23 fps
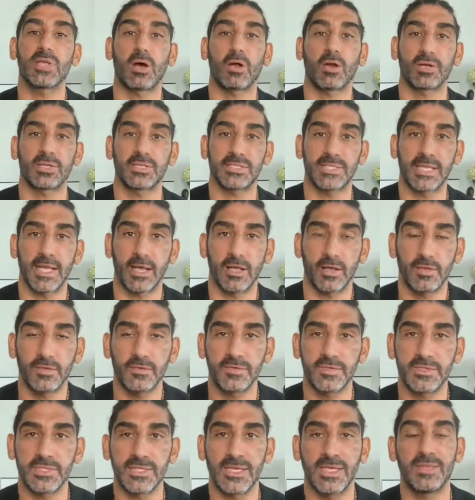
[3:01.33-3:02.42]

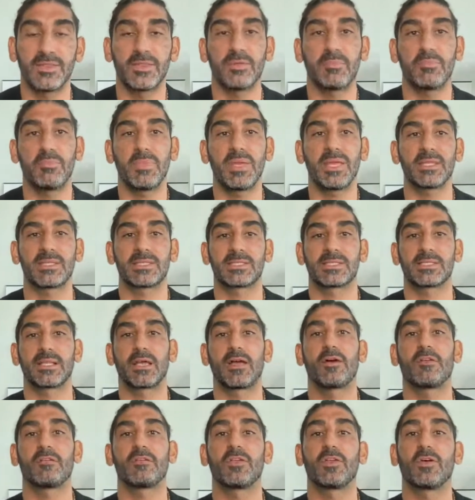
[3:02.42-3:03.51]
ourselves in the midst
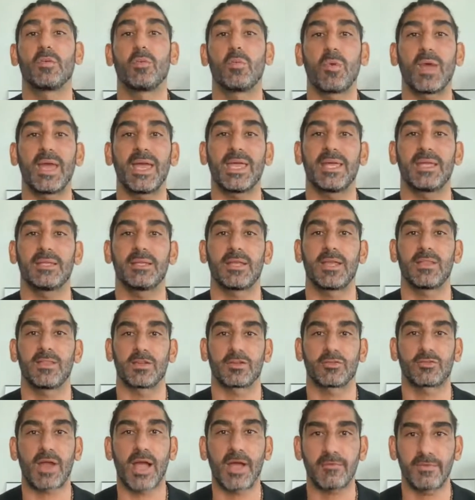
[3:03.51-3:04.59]
of the weight and the
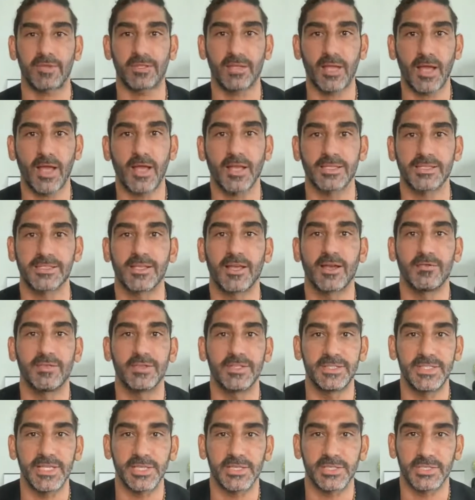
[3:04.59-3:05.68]
gravitas of
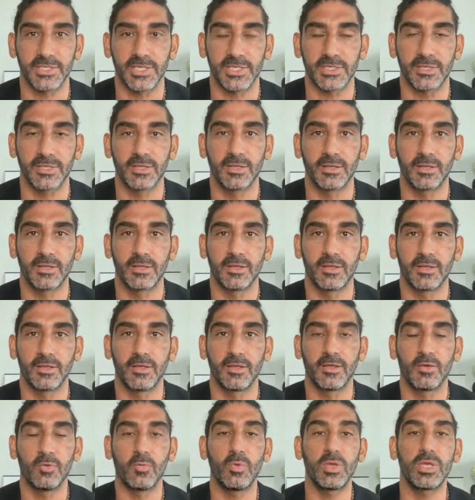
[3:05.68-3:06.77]
addiction.
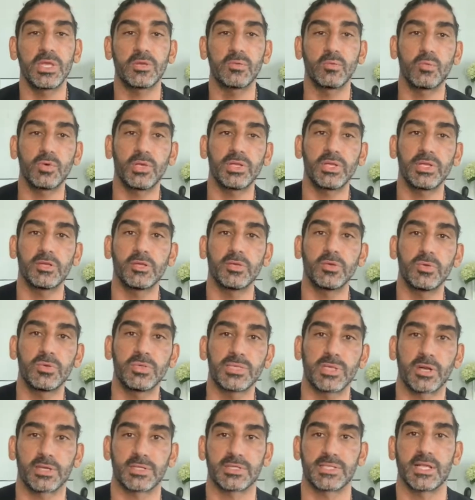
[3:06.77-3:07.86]
We can really
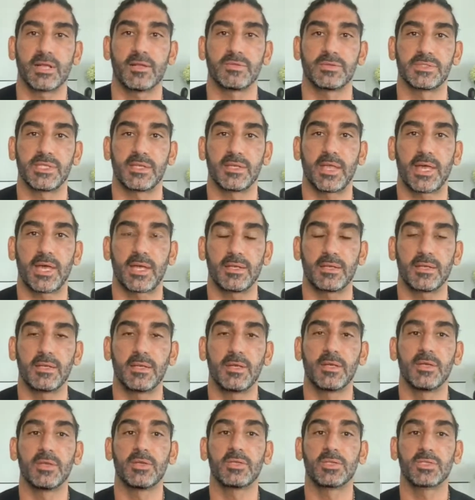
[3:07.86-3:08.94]
lose ourselves in that.
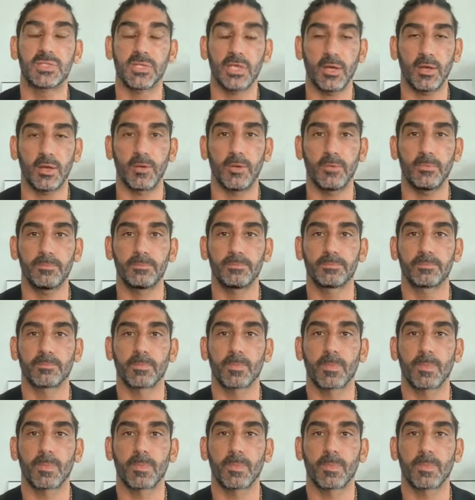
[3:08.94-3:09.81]
So